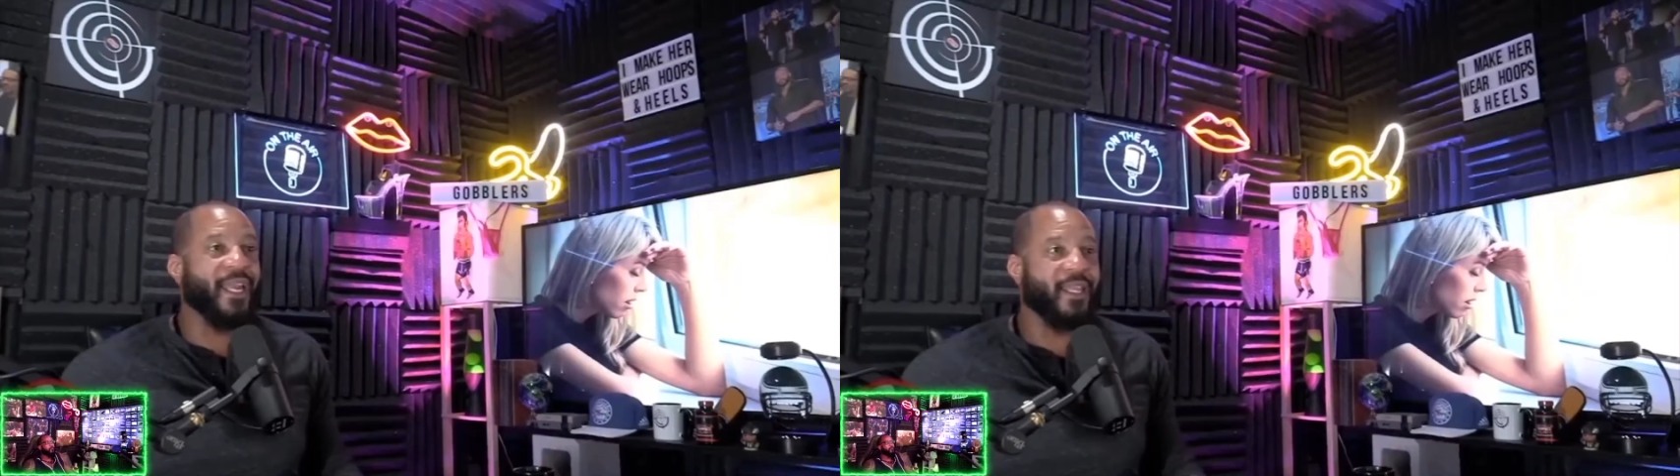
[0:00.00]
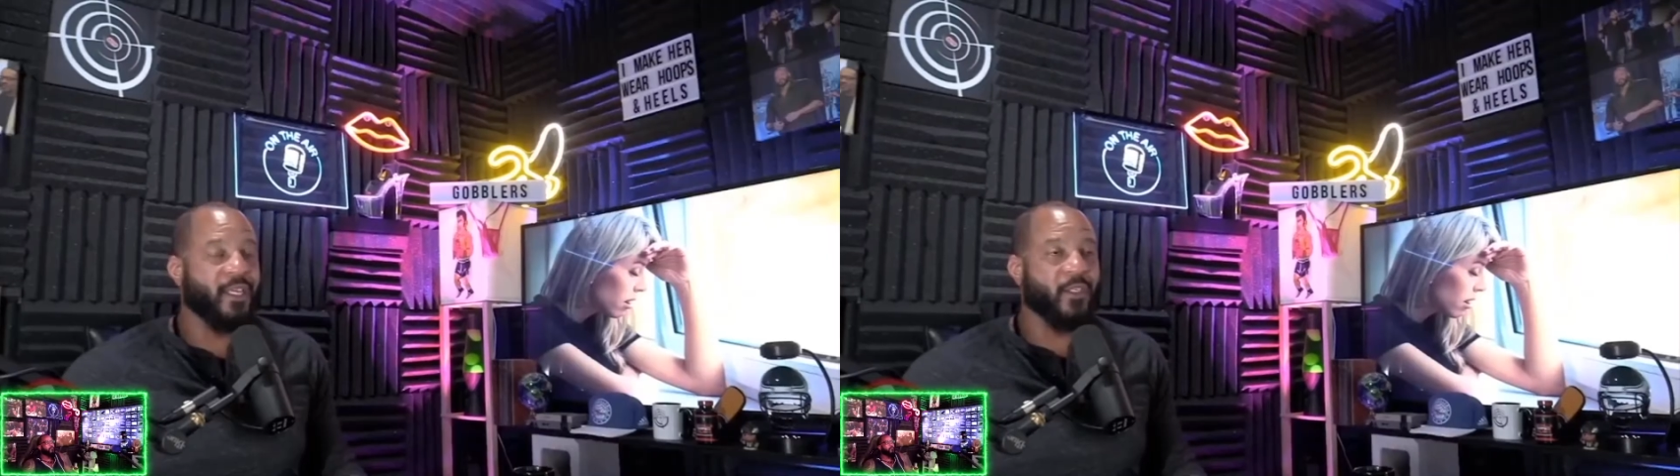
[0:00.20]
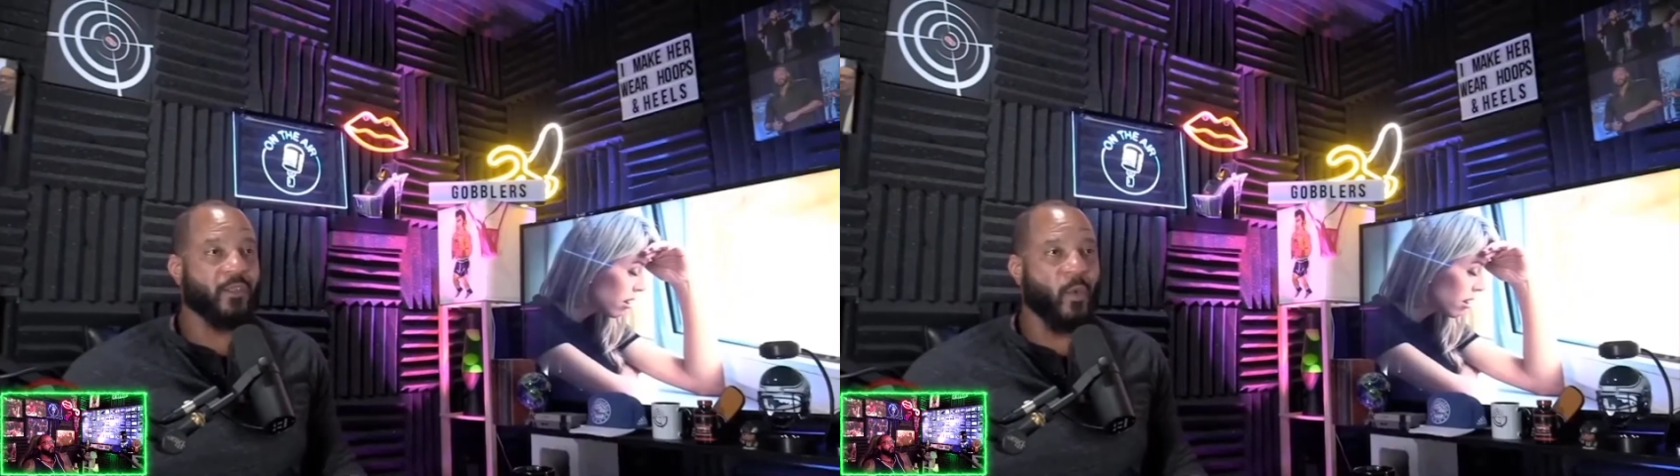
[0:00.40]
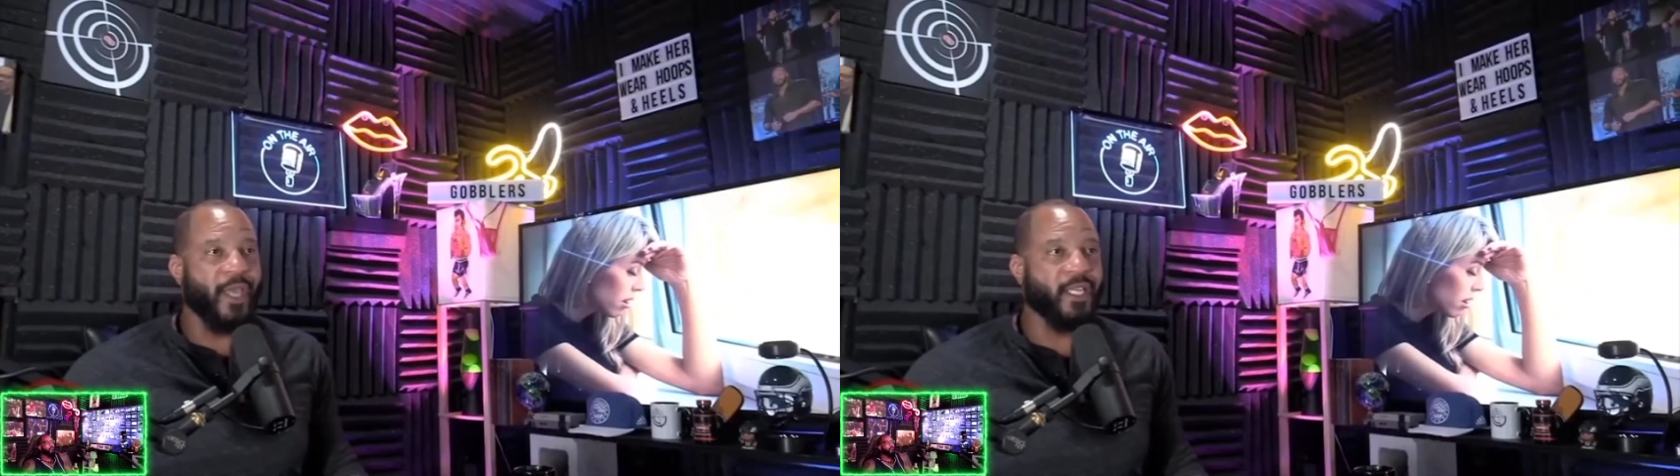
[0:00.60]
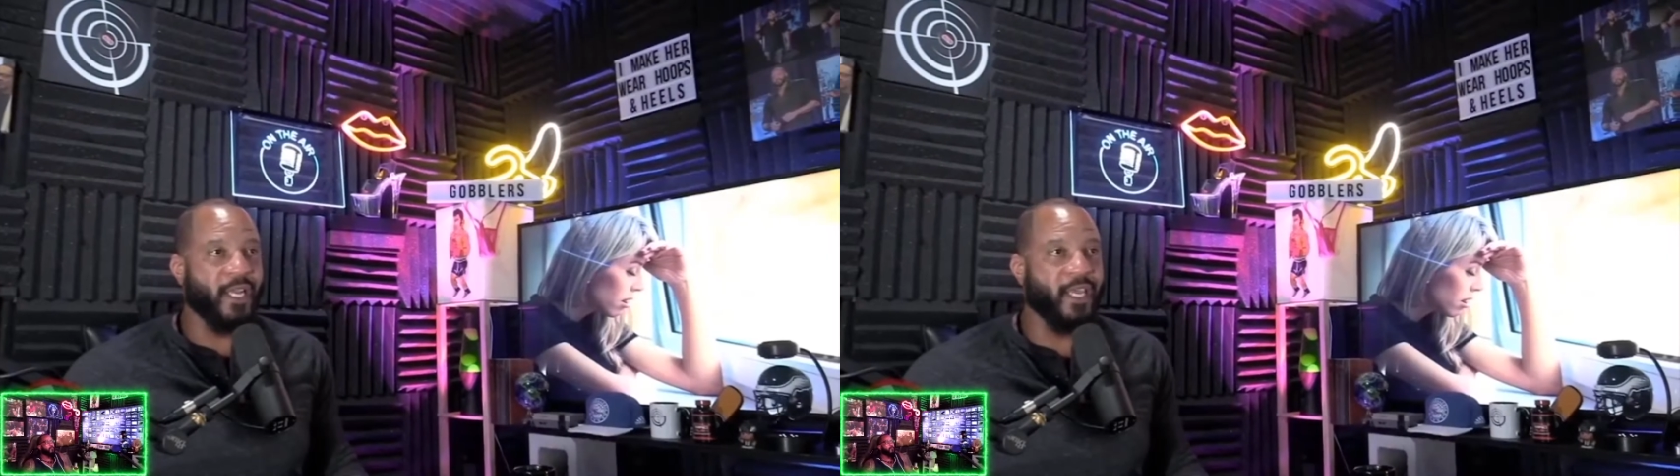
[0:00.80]
And this is
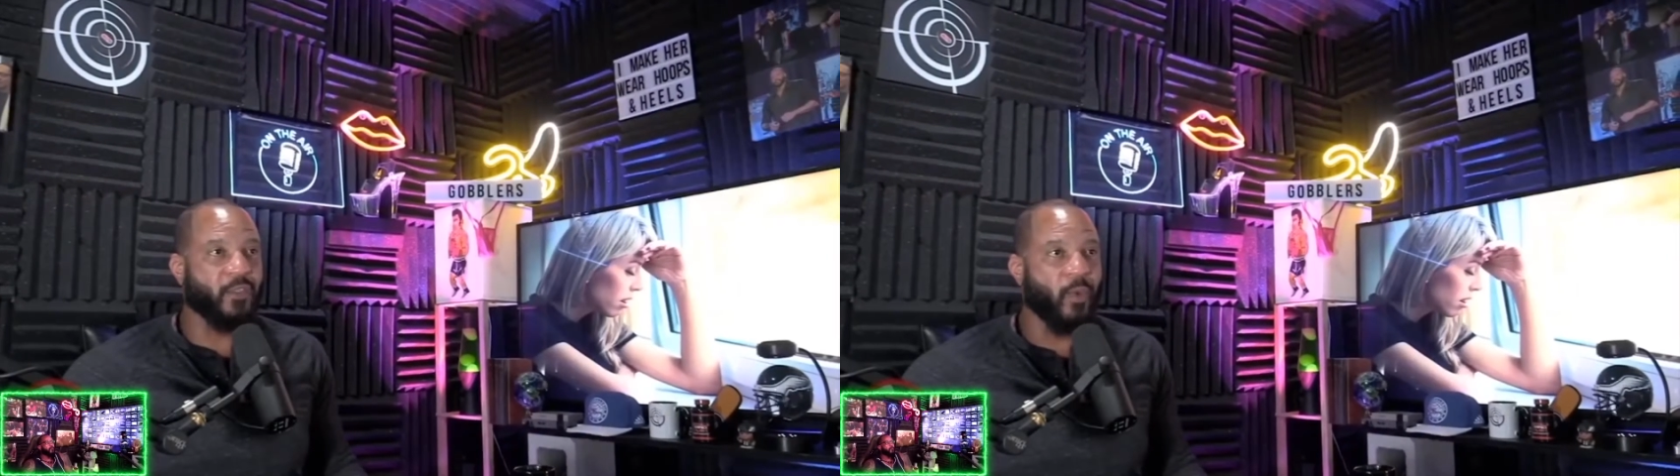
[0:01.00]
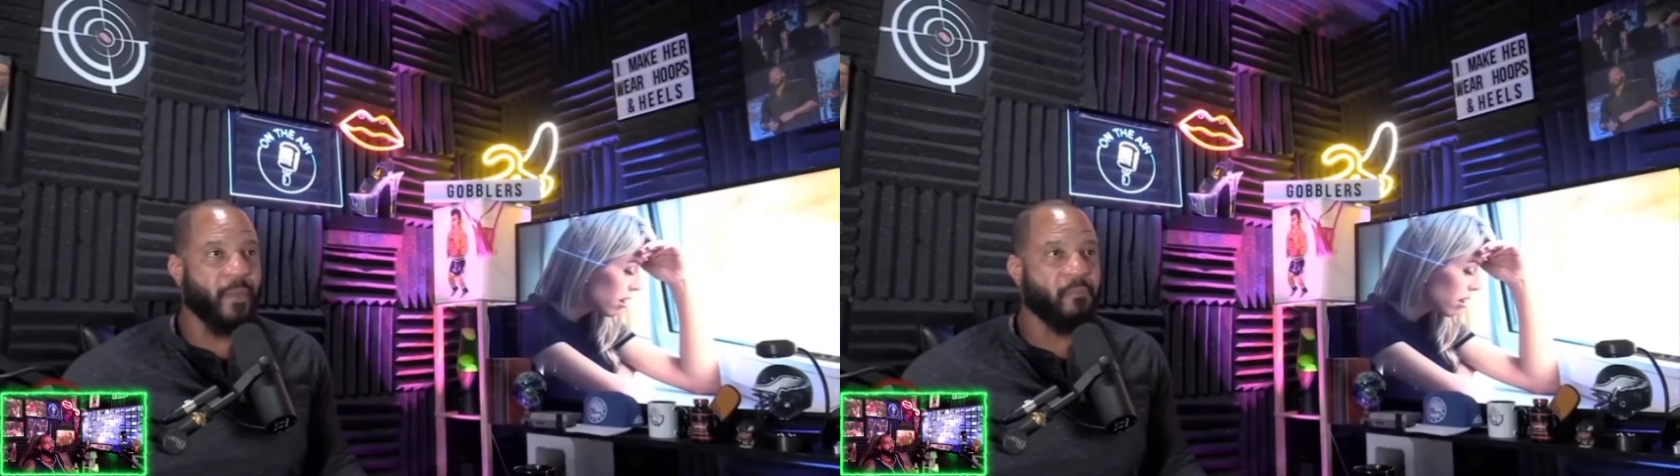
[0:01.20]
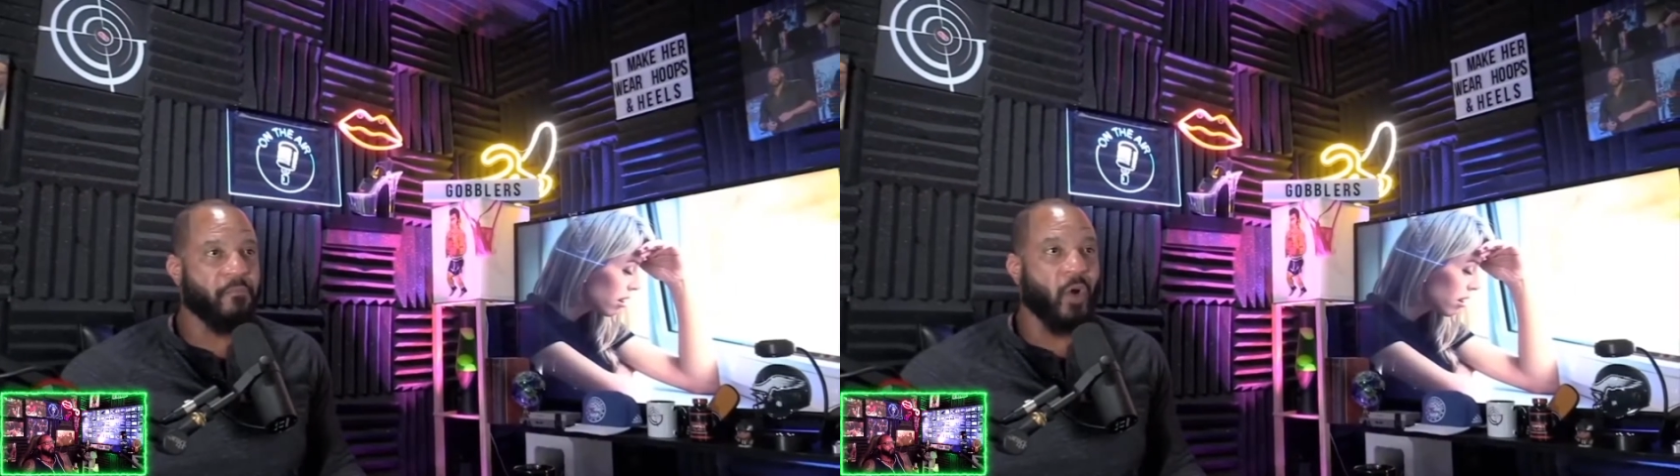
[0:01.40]
why today's women